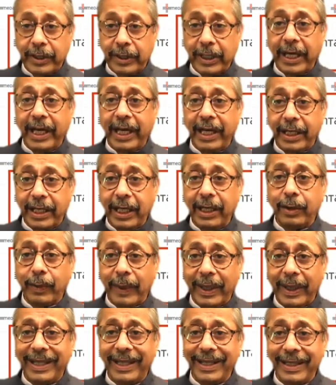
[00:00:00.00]
18,
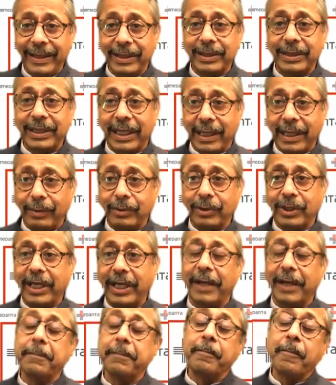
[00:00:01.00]
20 years that I was
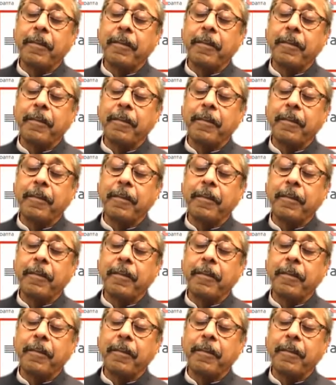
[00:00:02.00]
there.